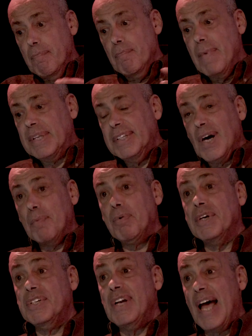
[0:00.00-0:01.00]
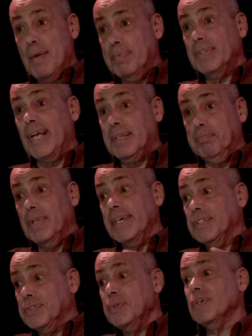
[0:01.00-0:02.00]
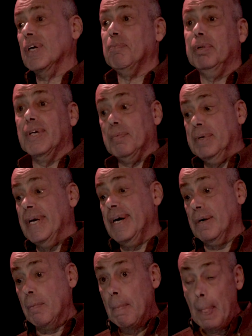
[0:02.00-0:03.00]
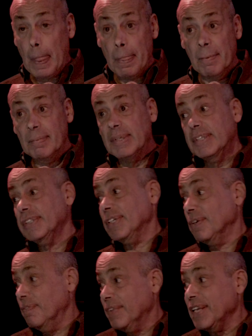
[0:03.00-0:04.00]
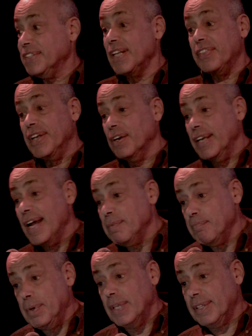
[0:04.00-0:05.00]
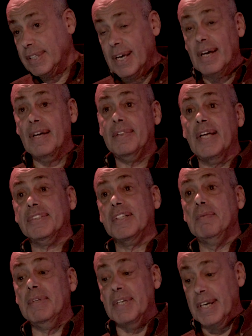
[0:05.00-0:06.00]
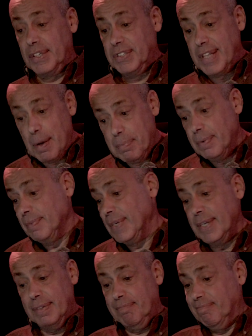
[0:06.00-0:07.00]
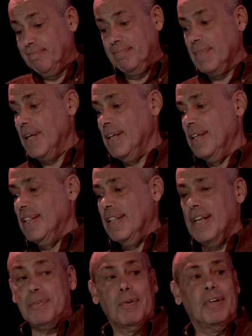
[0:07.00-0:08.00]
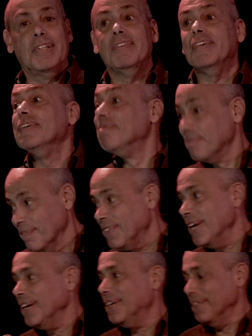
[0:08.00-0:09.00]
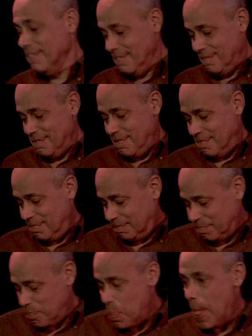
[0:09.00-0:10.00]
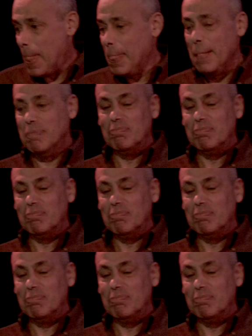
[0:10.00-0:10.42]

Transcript: make the operation happen like playing a tune on a player piano. So that's not there yet, but uh, that's going to be the next step. And that's where I'll leave you. Thank you.